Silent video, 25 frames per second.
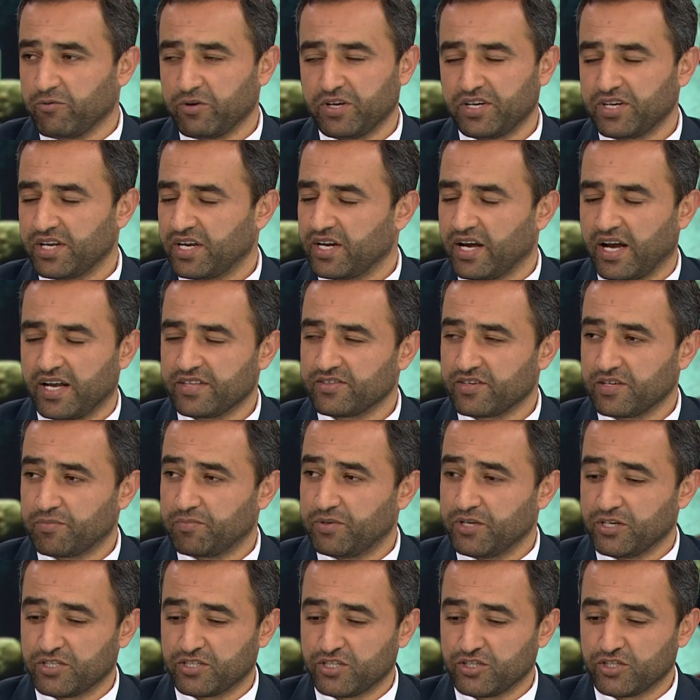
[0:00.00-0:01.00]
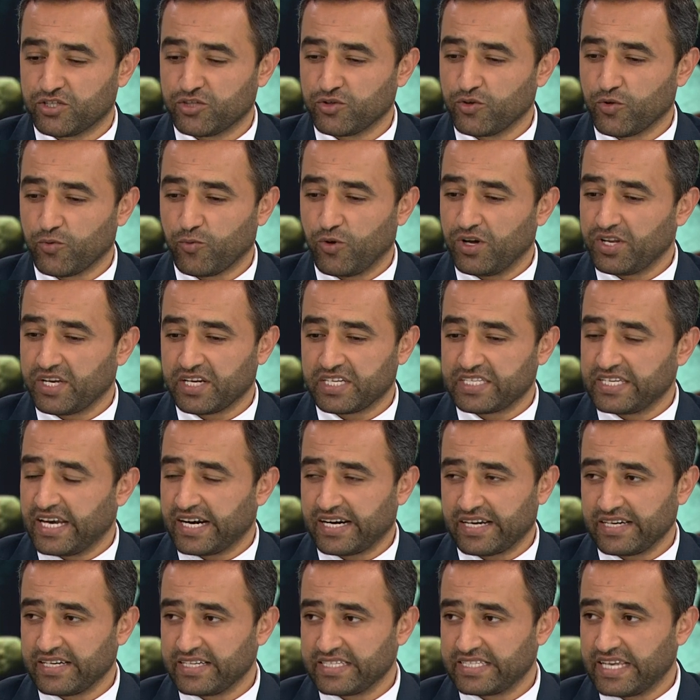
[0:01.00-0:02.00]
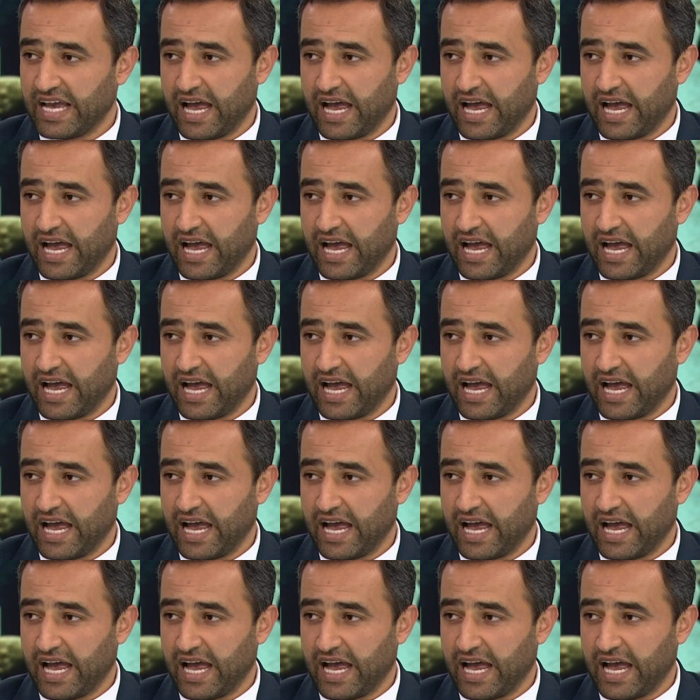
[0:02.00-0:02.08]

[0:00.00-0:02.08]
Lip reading: We're not 100% sure what exactly is